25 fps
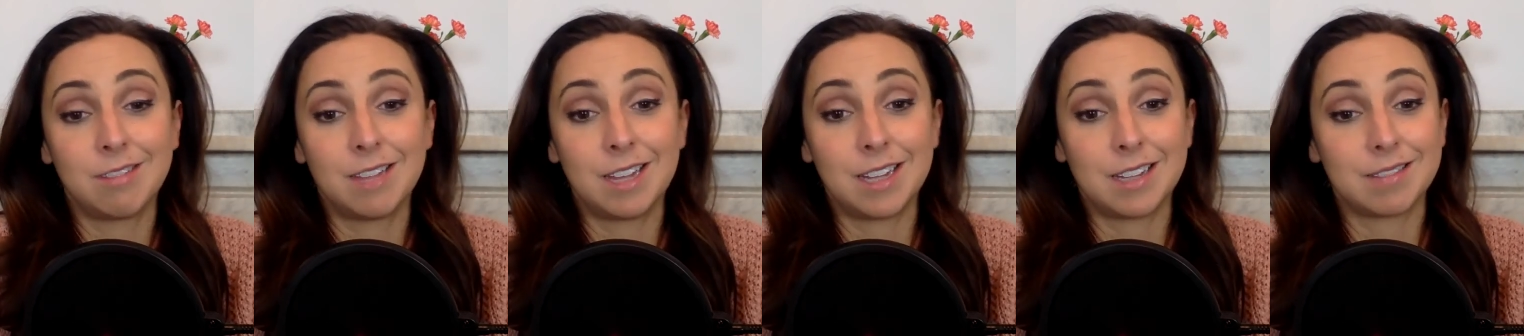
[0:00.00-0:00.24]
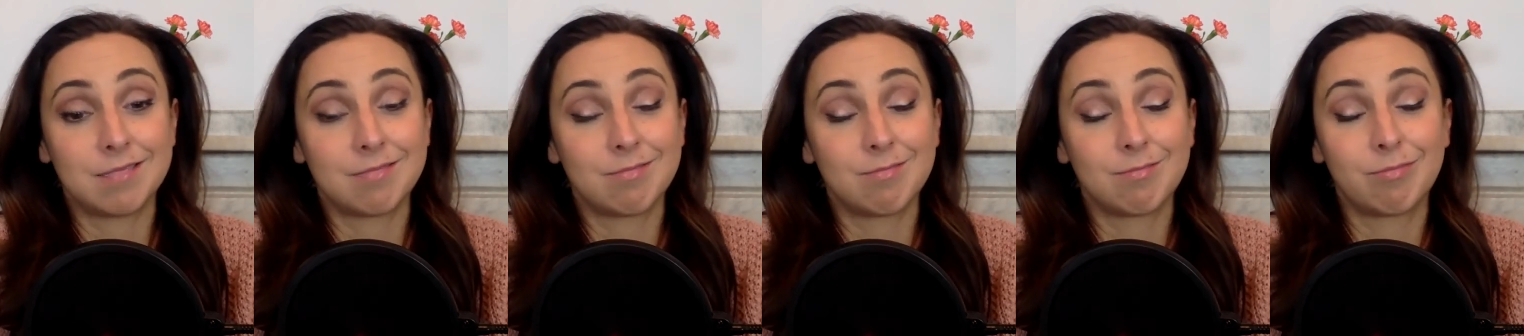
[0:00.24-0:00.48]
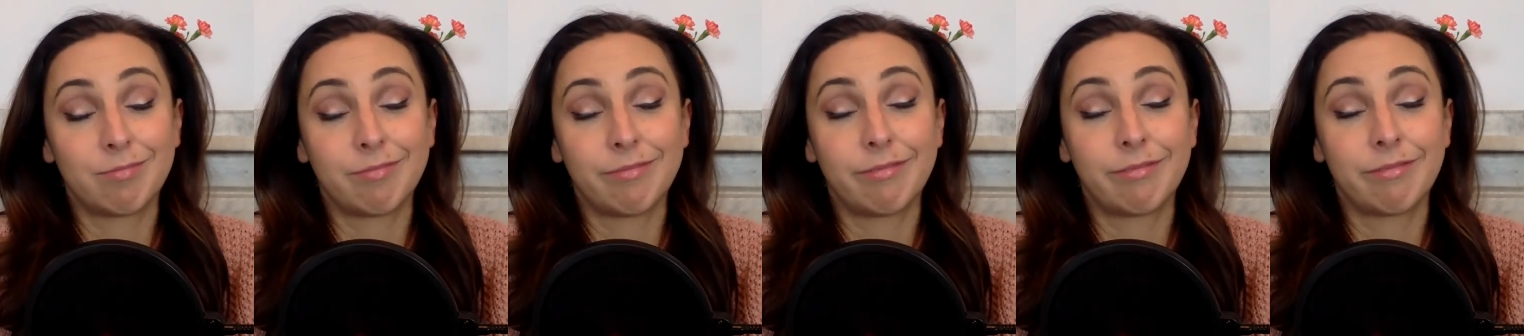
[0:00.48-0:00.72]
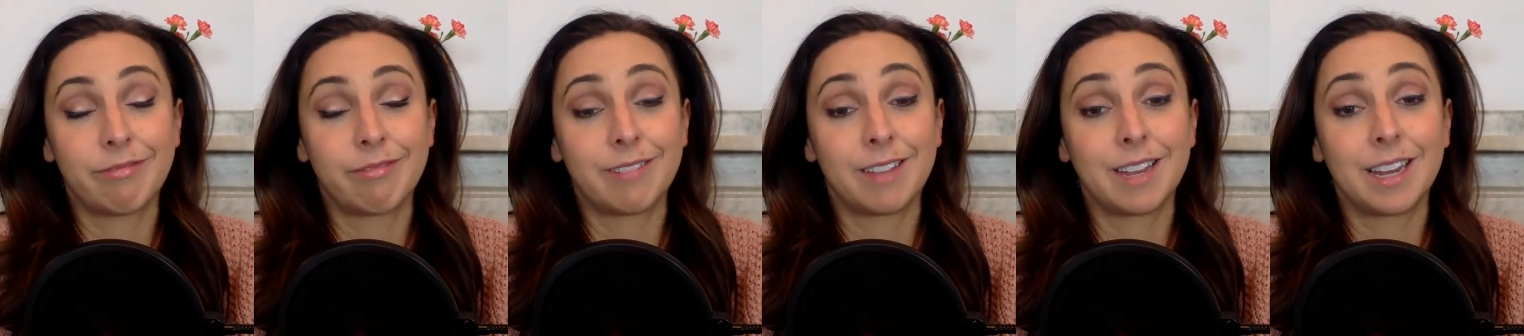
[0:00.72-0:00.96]
that
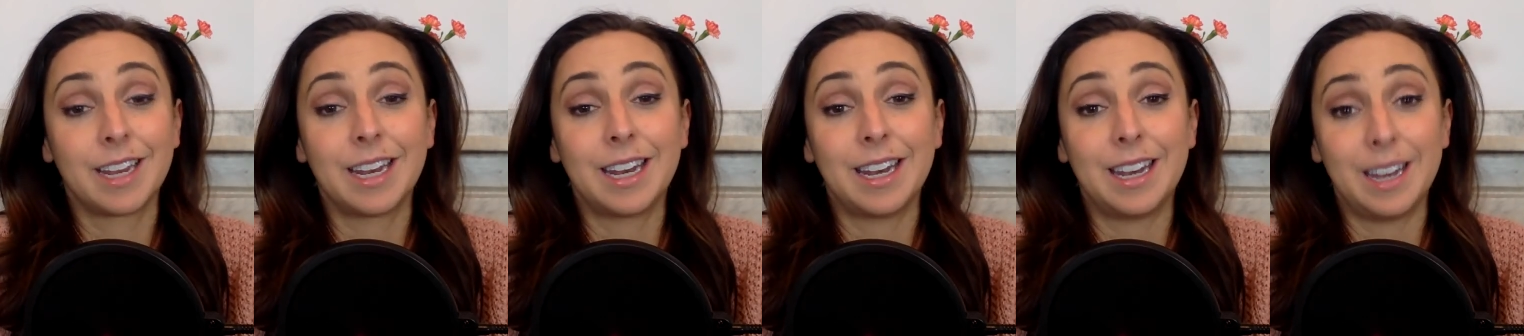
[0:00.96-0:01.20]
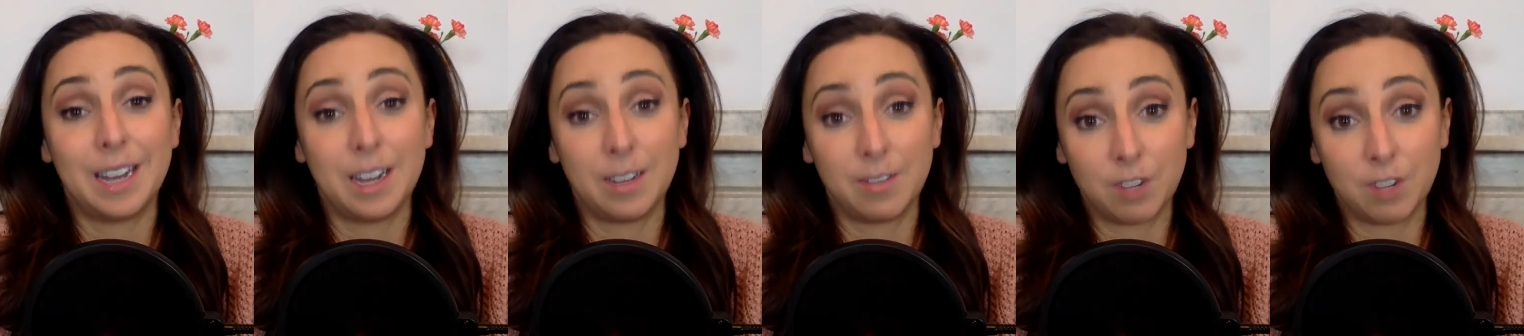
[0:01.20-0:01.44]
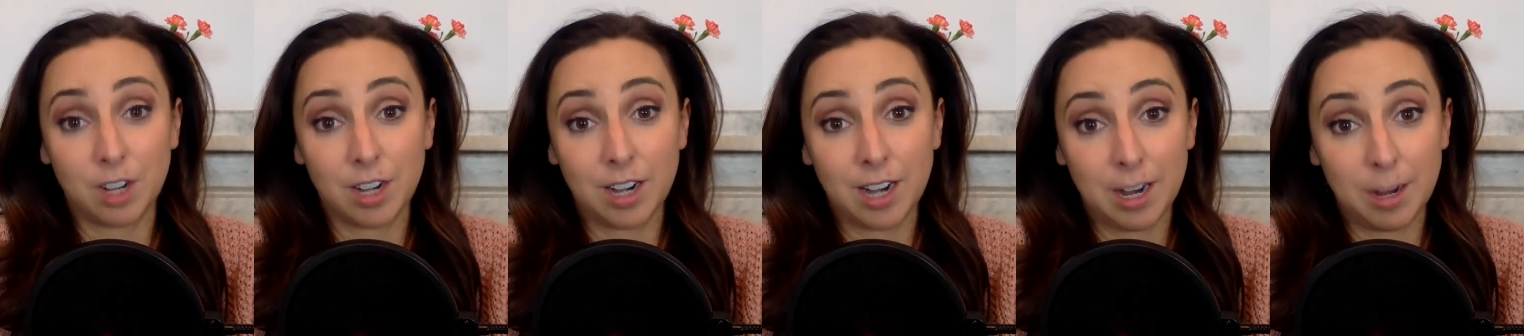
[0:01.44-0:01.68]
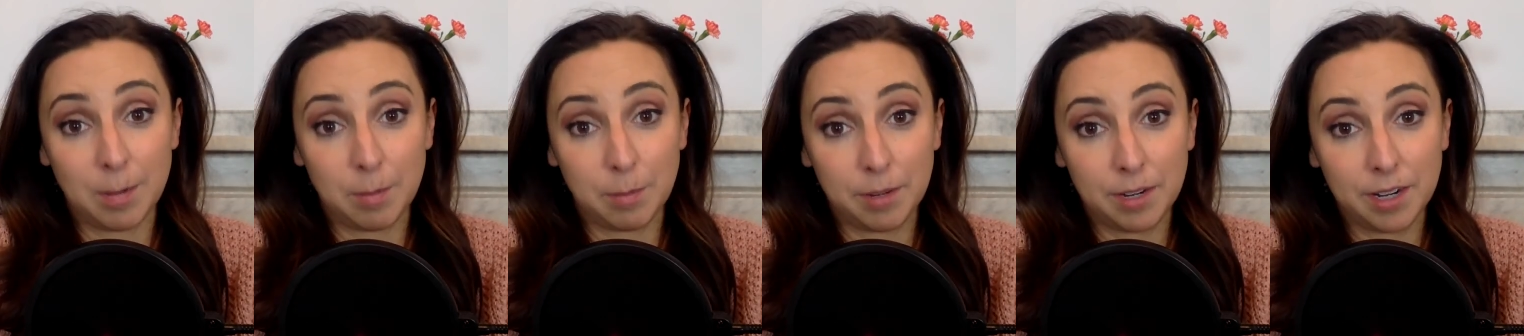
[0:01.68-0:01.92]
never
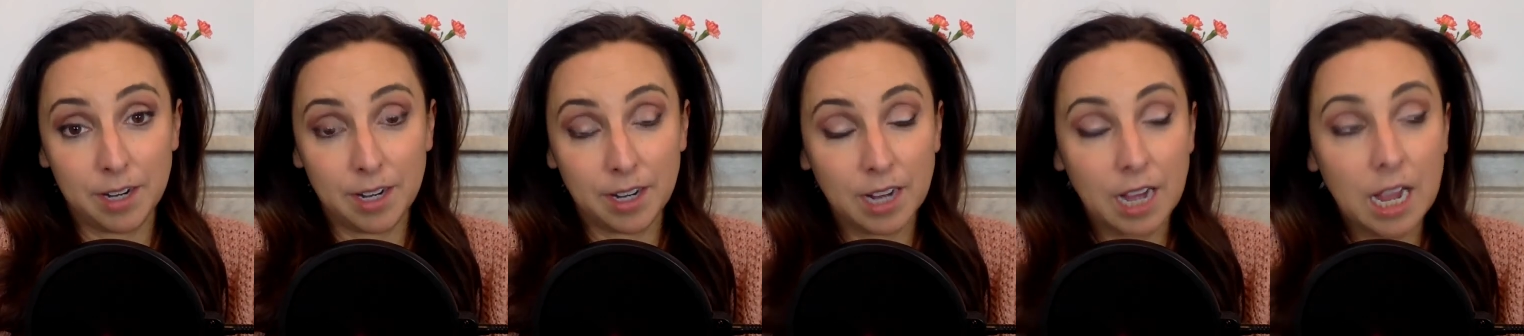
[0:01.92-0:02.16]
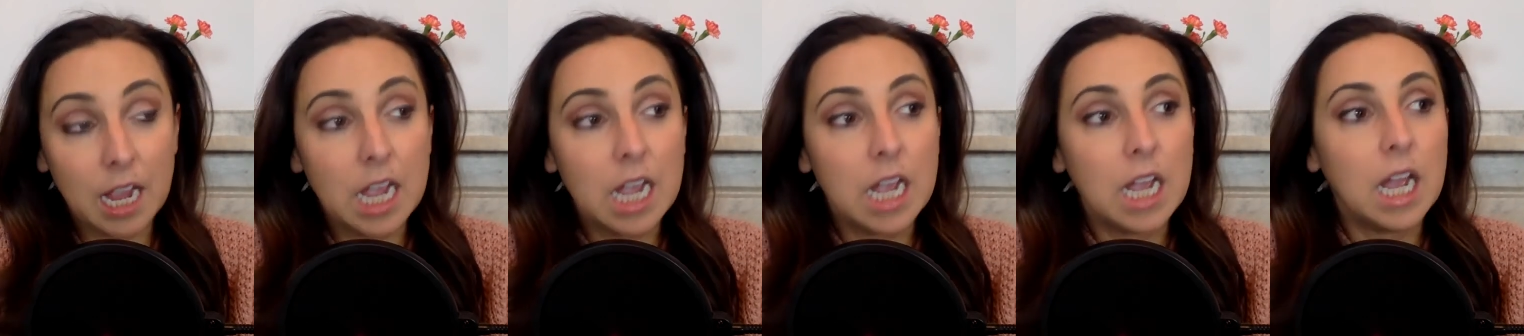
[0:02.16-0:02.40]
happening.